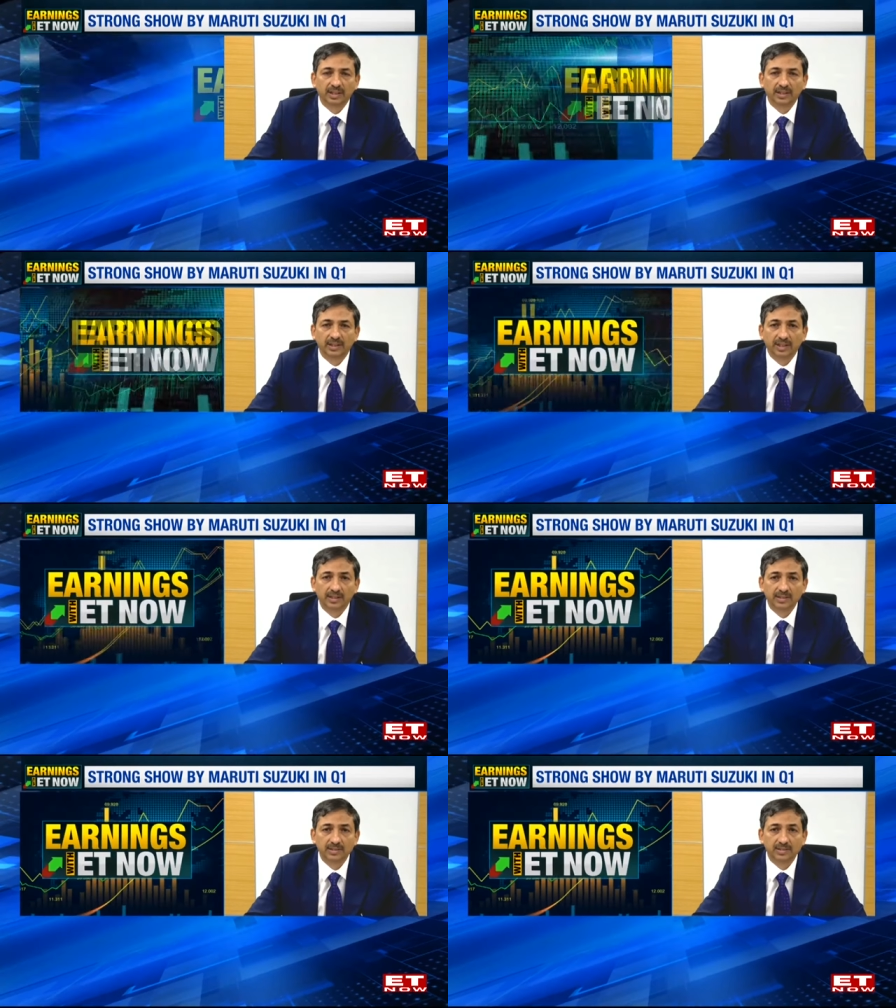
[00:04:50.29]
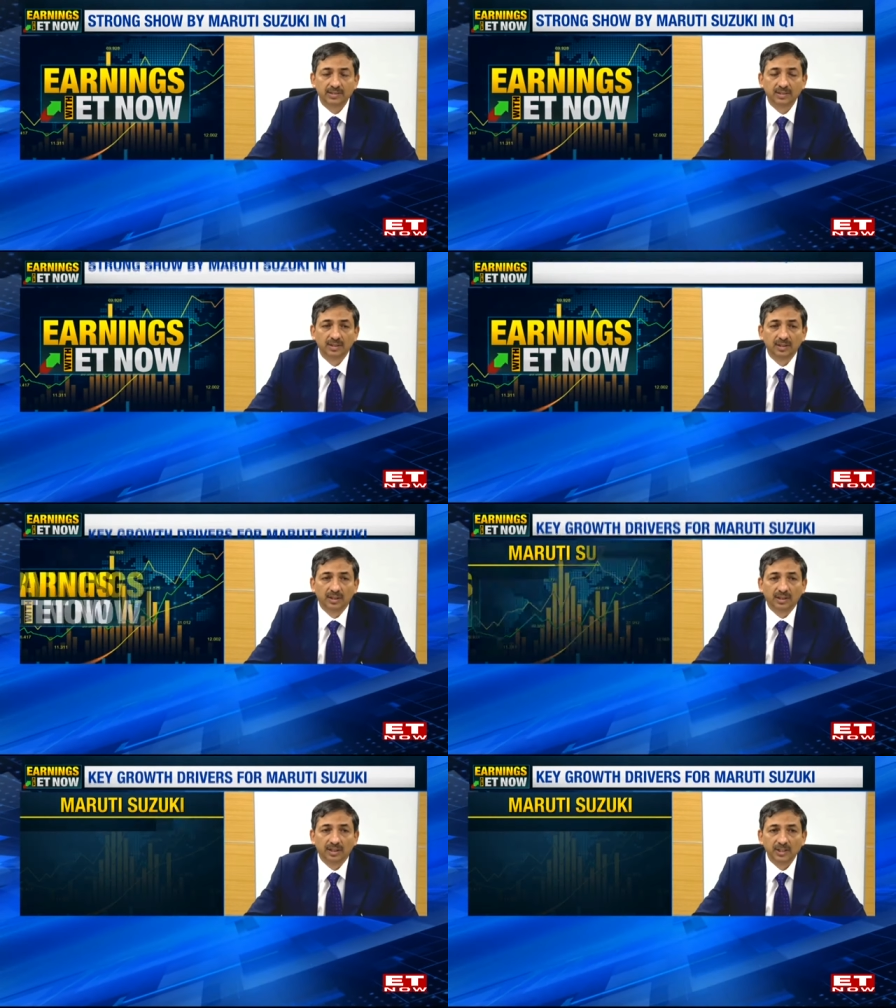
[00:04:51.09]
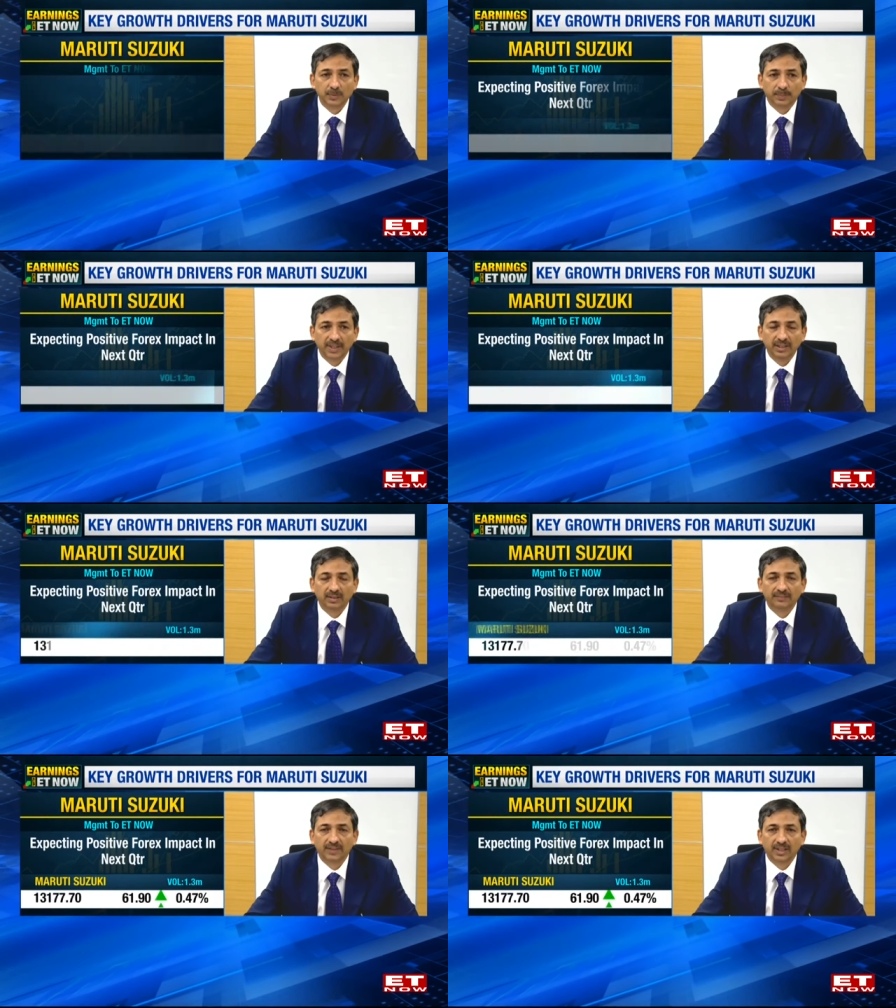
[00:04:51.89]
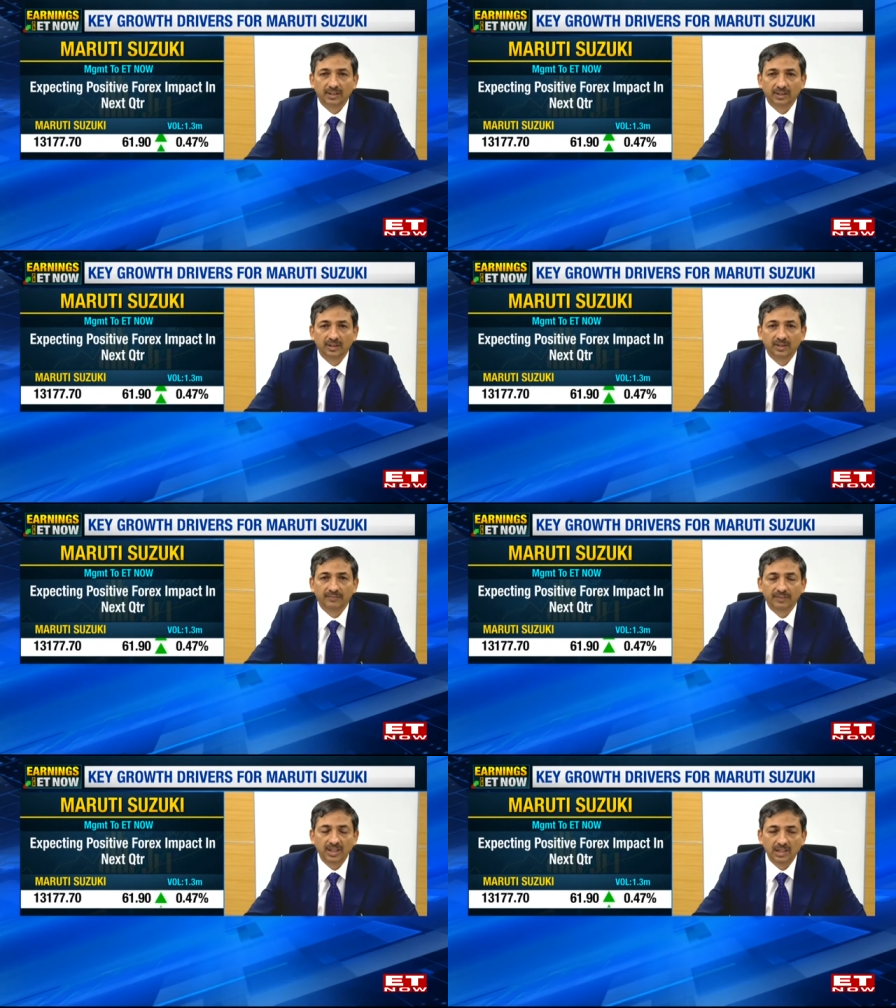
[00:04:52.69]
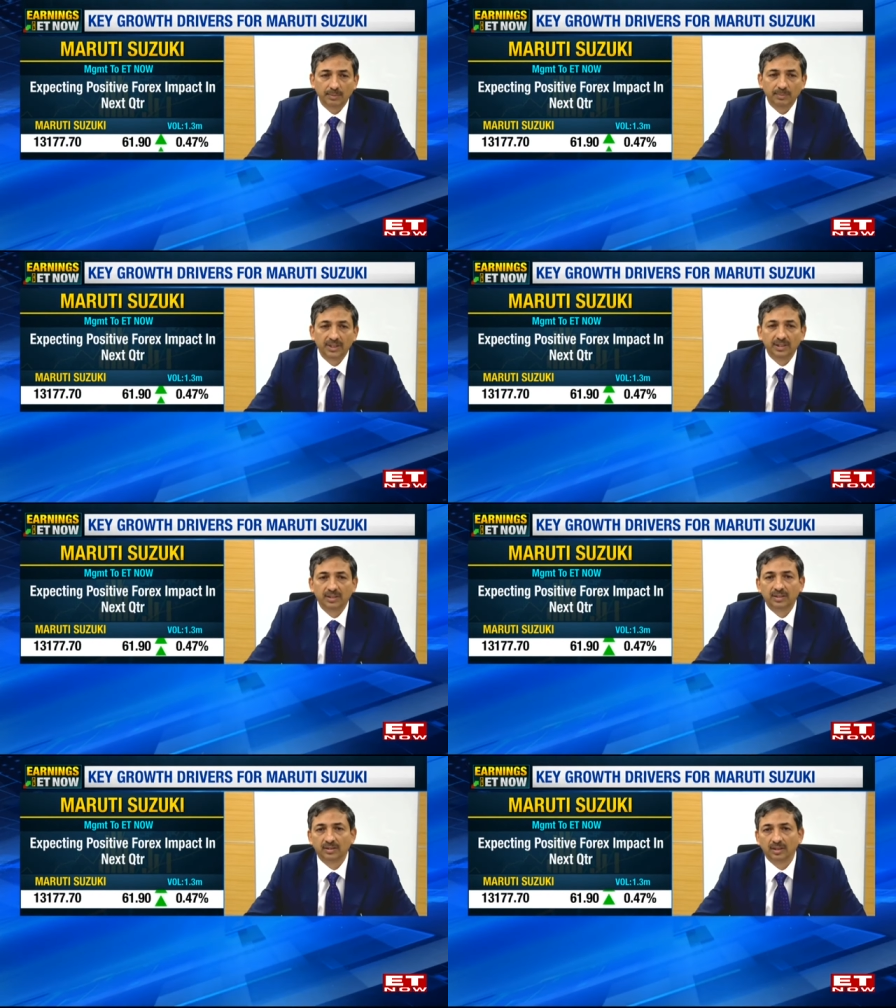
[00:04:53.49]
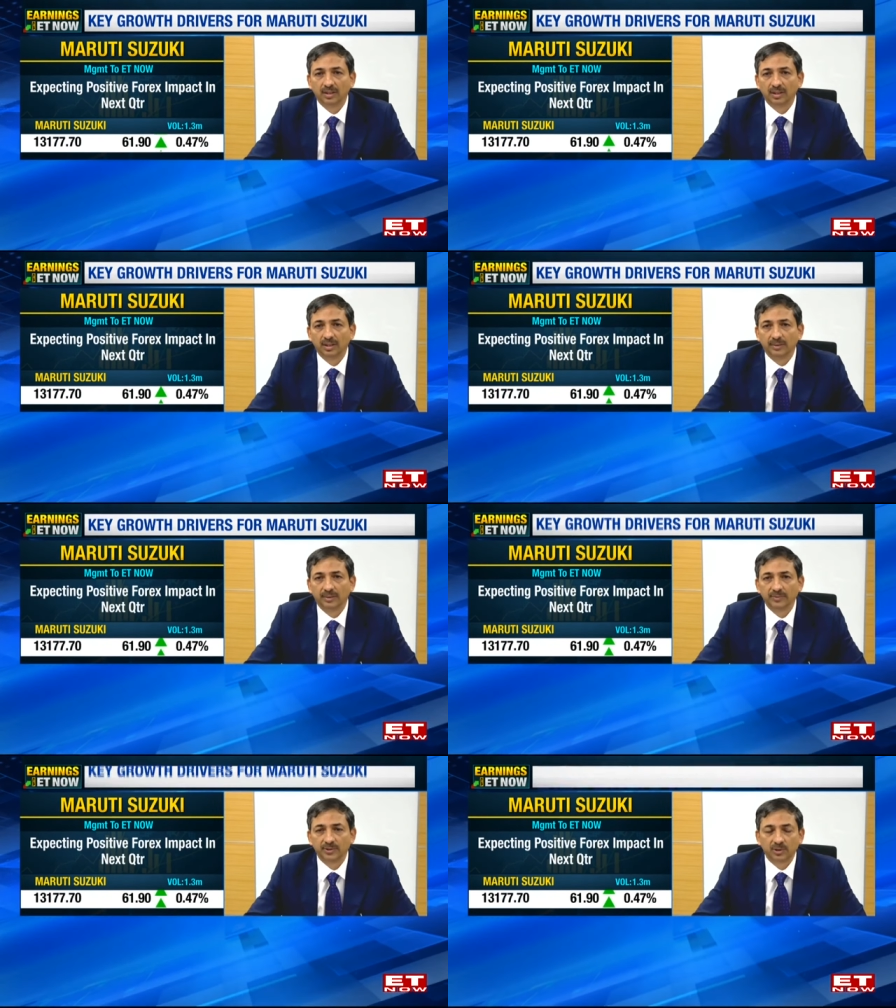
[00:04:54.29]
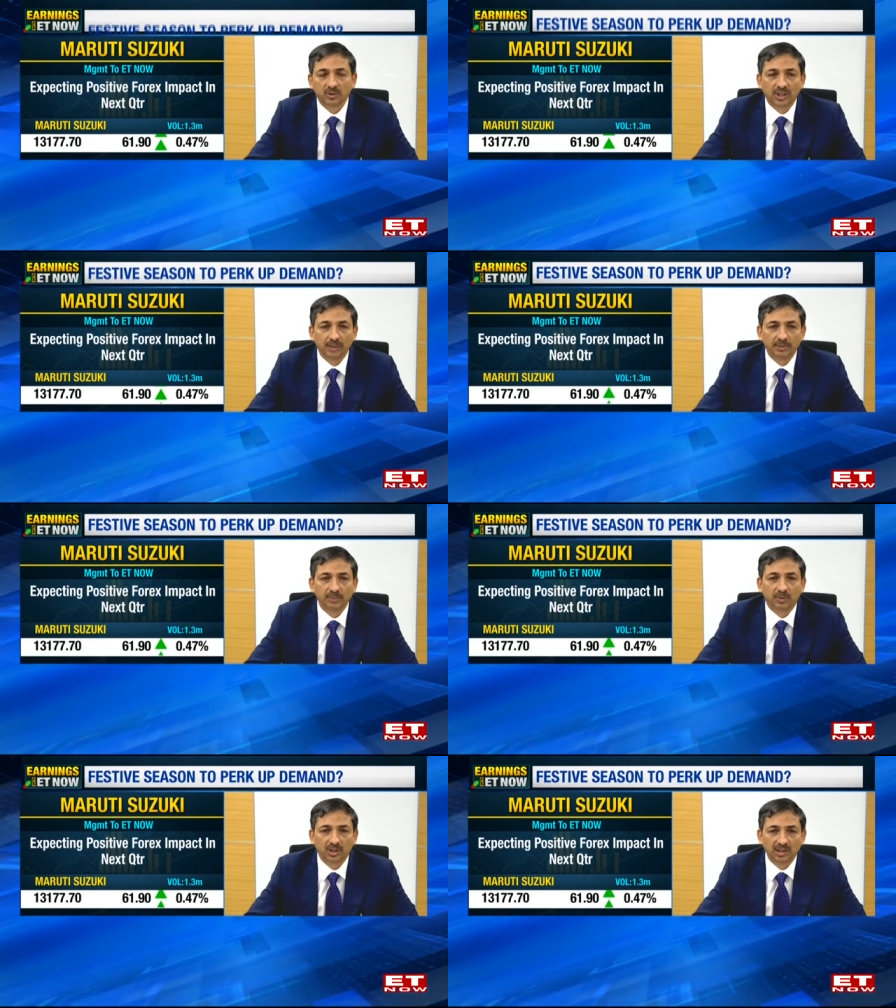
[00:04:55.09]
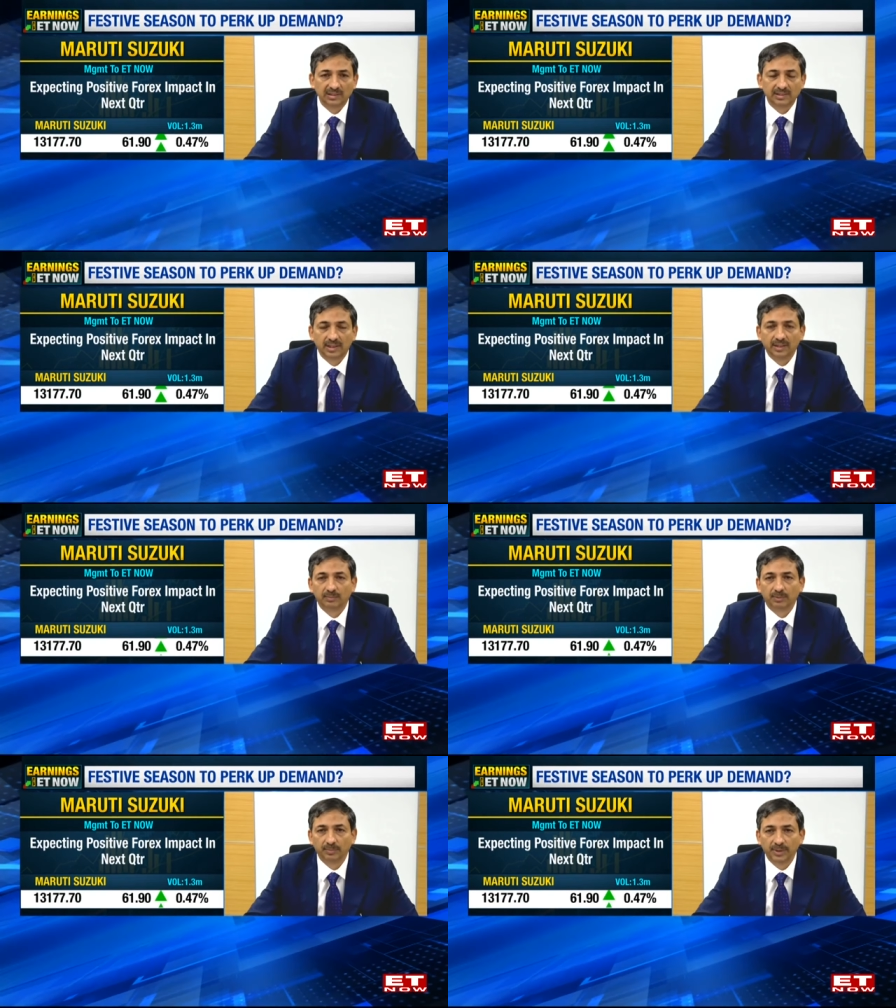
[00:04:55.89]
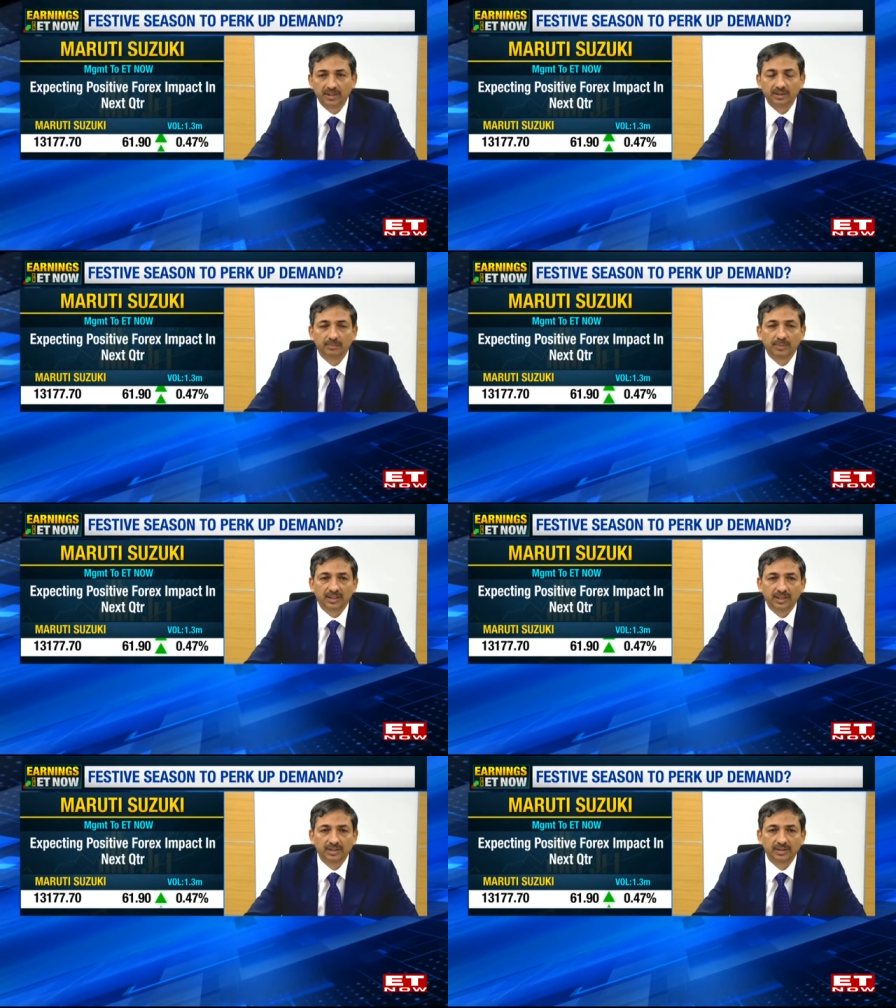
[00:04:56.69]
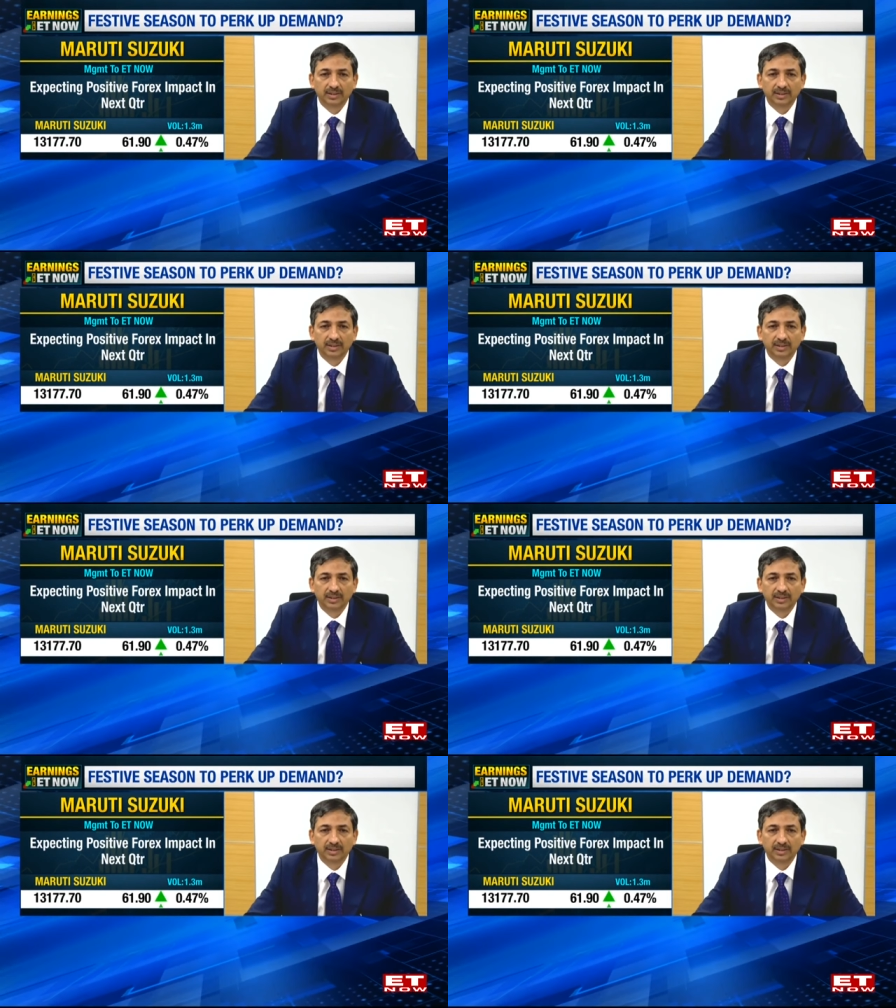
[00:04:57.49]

and that is despite the fact that there are very limited uh, strong hybrid models at the moment in the market